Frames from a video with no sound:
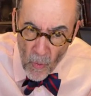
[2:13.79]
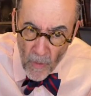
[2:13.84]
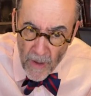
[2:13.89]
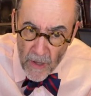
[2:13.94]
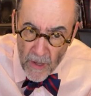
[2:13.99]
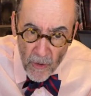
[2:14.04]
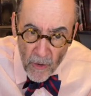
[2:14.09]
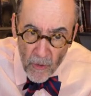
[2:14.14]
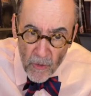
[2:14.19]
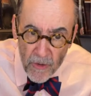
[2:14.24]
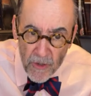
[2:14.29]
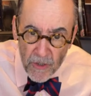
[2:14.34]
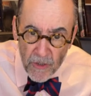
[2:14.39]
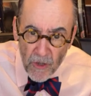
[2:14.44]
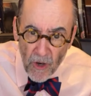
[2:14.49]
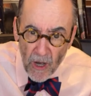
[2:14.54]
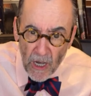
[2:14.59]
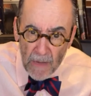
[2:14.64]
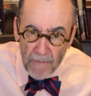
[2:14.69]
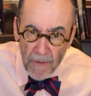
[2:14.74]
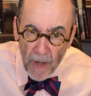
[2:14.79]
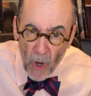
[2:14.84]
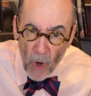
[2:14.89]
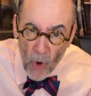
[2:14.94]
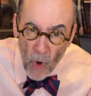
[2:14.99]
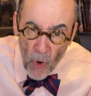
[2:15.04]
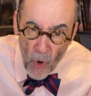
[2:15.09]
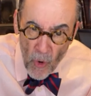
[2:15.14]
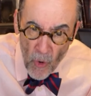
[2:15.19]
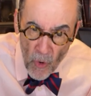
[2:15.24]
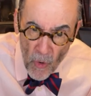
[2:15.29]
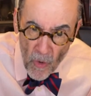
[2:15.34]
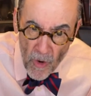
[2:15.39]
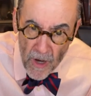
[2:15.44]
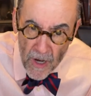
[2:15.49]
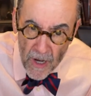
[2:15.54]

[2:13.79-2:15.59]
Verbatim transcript: we don't know who you're talking about who